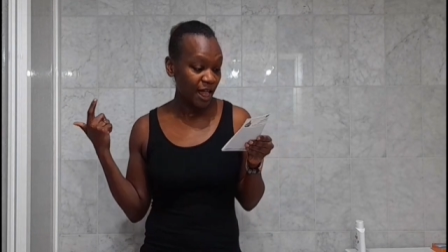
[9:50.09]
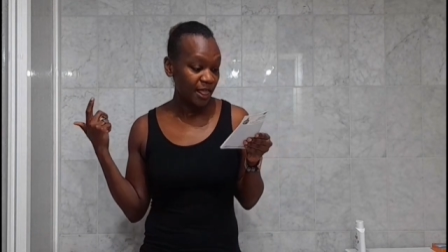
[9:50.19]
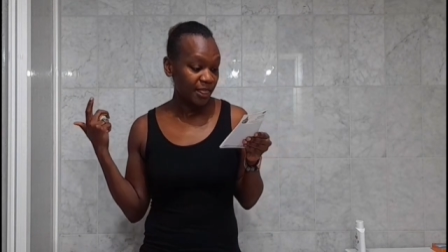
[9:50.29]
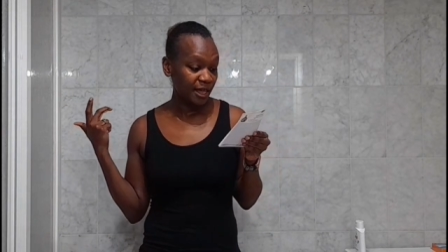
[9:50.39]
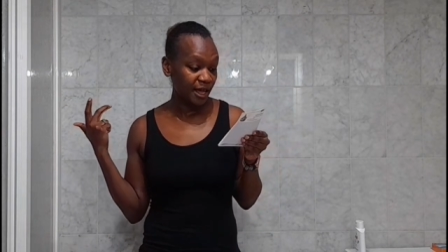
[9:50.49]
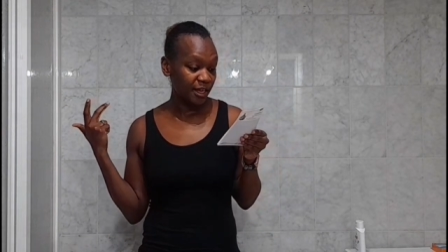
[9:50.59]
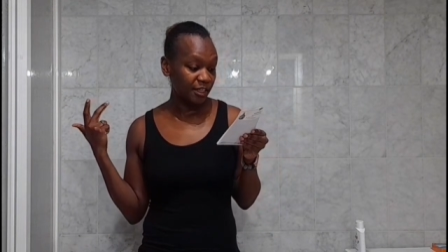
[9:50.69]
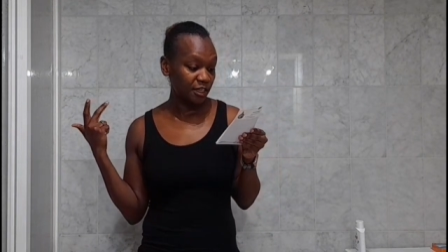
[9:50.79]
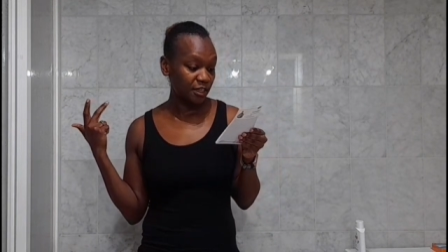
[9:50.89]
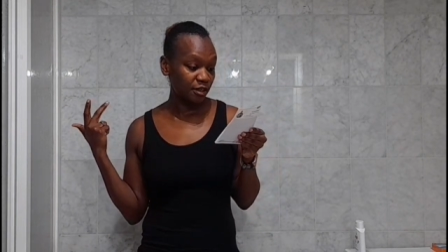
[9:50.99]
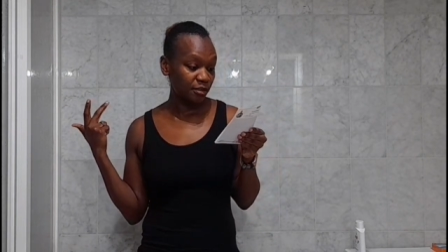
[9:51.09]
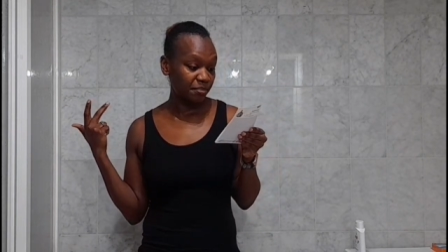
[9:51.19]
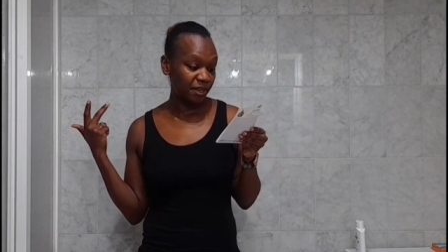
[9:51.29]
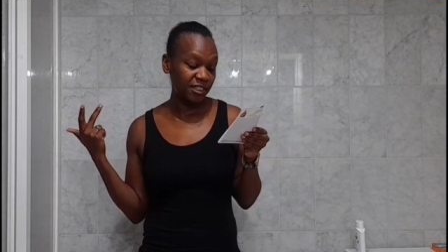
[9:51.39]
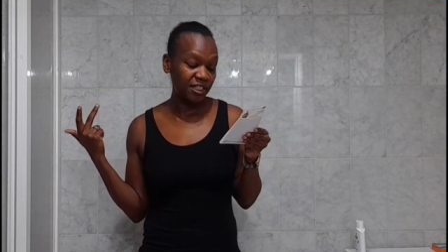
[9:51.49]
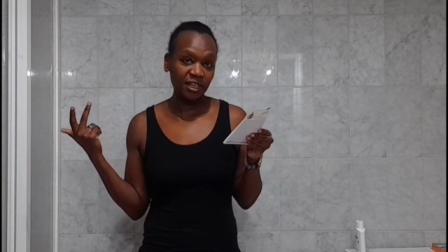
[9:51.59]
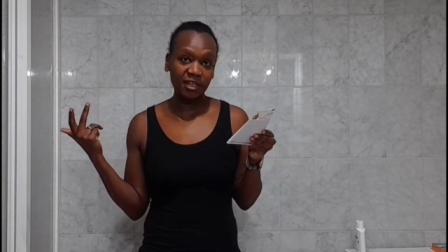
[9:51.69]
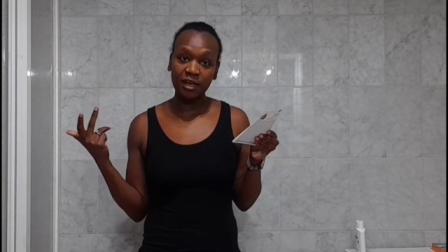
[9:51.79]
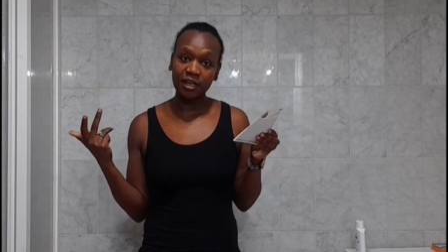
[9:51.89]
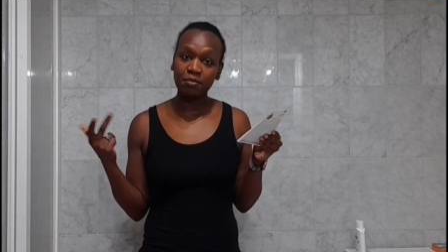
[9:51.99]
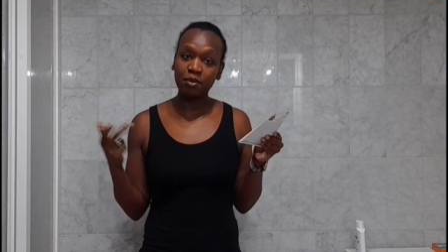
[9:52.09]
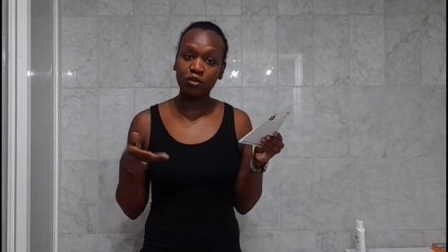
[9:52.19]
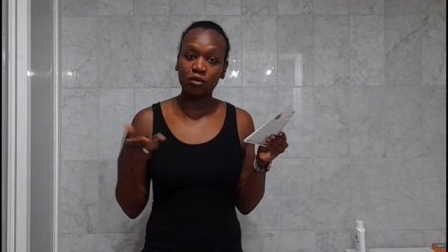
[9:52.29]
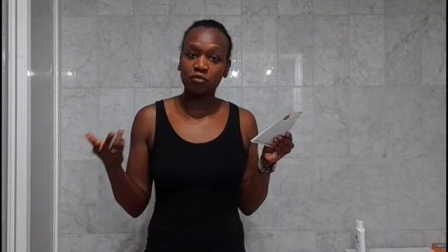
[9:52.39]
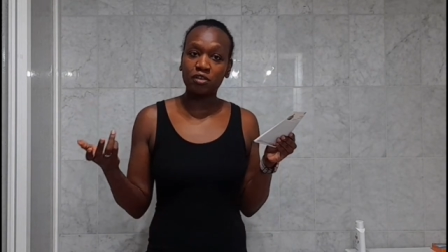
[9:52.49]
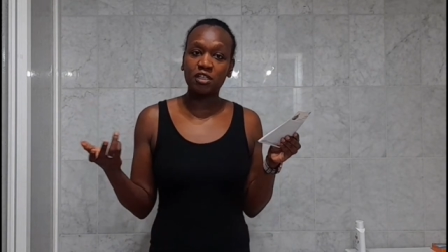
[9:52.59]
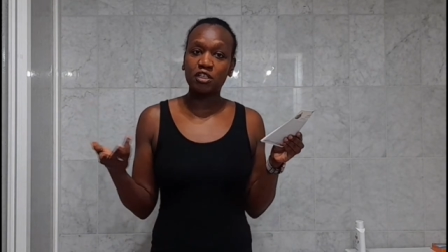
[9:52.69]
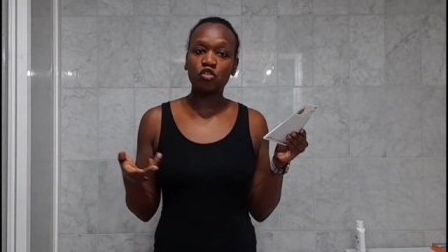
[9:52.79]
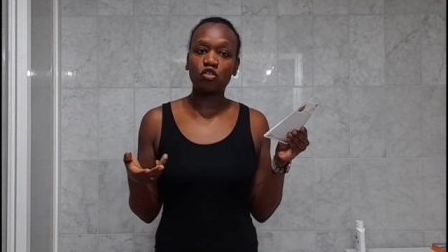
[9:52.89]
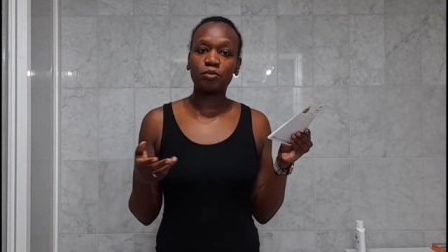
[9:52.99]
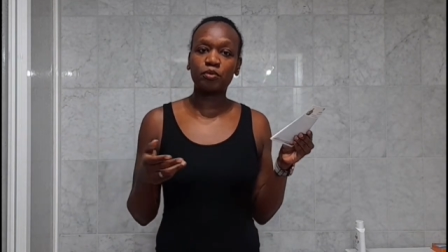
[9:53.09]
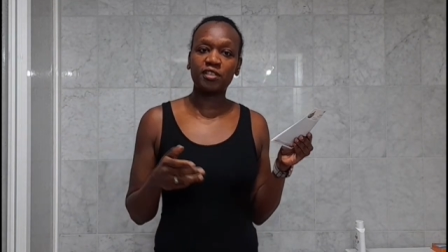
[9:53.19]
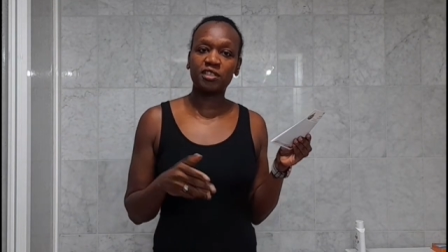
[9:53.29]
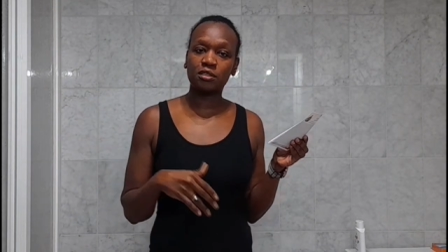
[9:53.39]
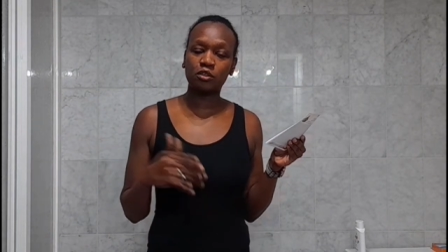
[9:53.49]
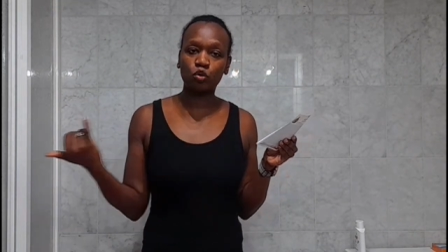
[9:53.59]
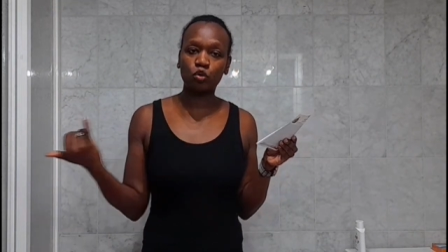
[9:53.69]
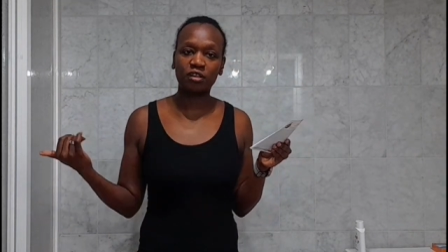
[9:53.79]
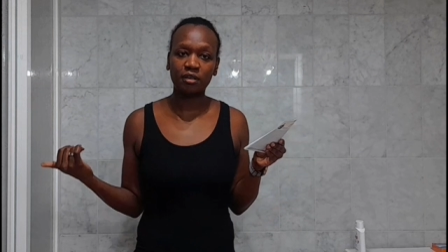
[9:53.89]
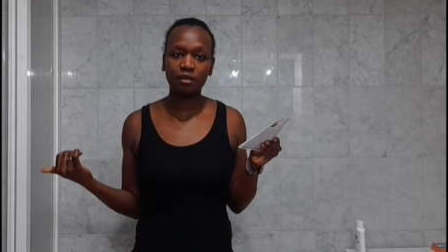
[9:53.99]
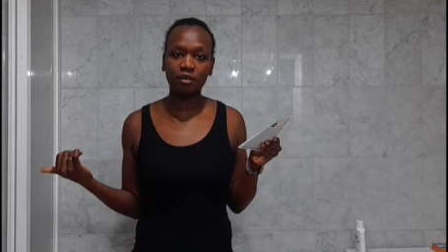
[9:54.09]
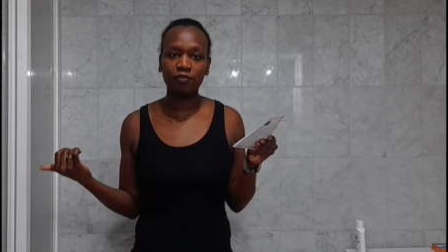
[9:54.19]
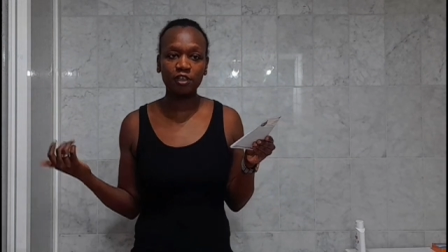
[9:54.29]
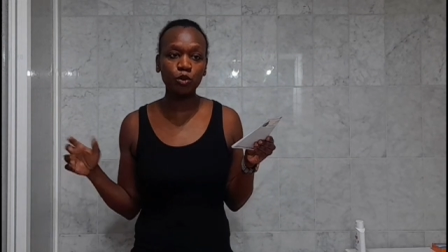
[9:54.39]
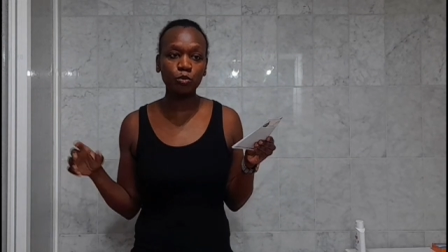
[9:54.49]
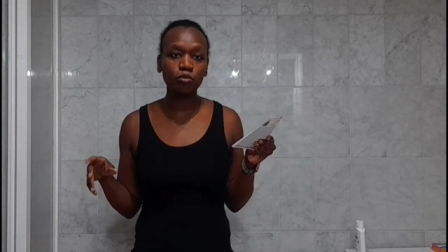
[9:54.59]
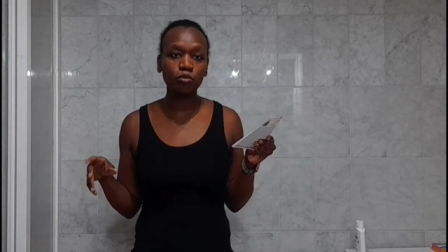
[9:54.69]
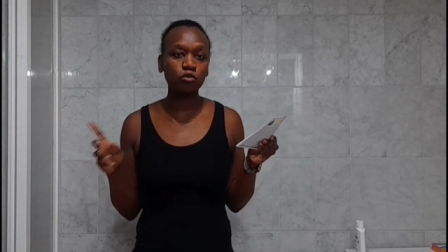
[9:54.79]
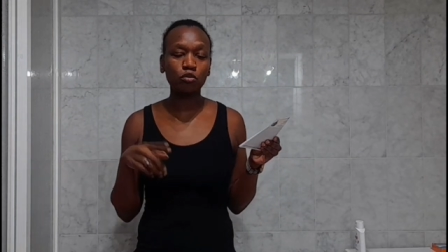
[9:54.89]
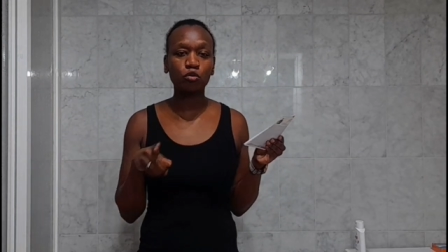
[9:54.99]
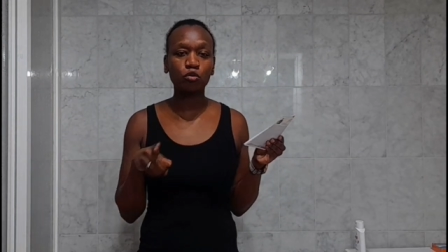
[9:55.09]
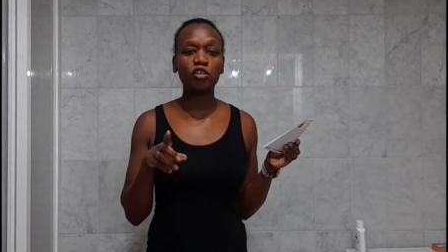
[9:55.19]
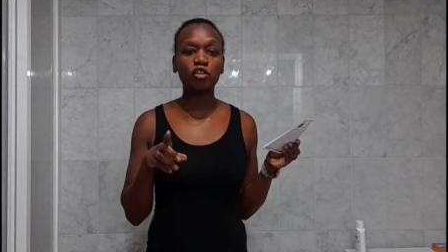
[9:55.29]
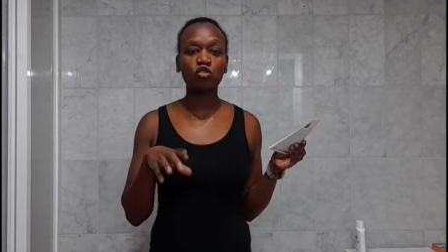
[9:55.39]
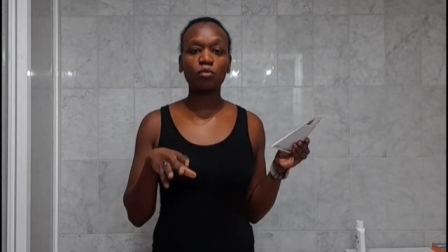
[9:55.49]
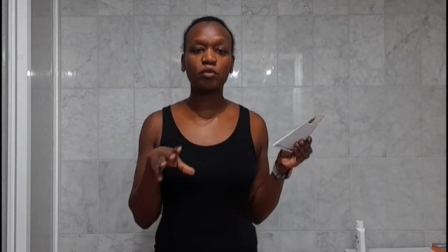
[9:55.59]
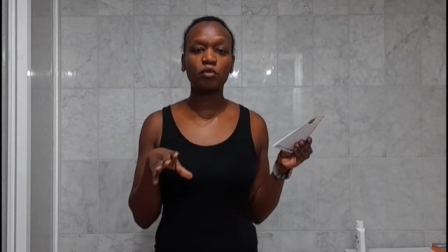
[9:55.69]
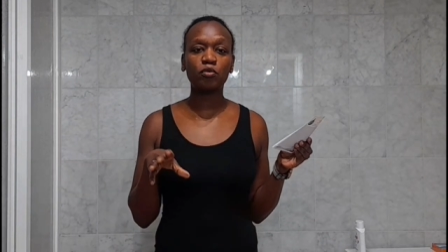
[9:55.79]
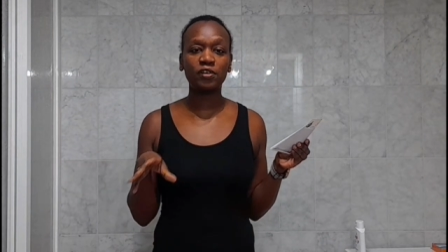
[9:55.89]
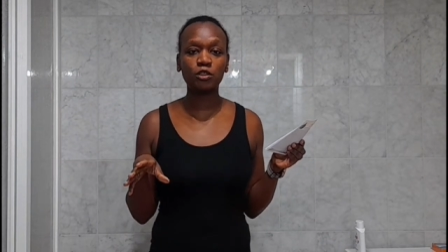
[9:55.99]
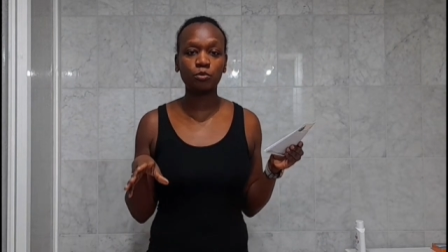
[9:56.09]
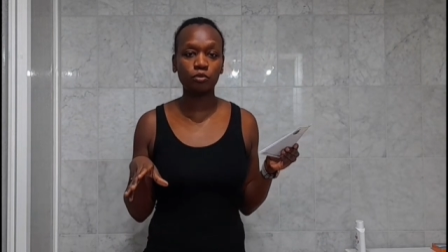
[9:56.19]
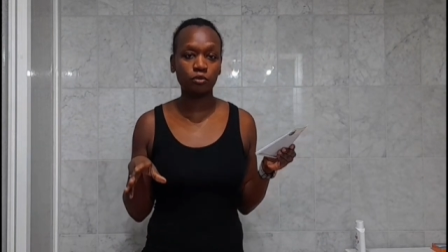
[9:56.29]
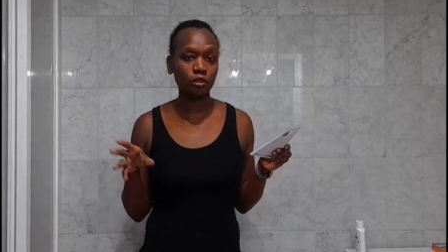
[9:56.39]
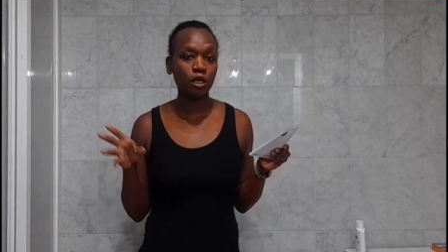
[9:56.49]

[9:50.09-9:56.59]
They had a uh, plane ticket and I because I was already in Europe, so I just took the Flixbus. Those who are in Europe, you know Flixbus.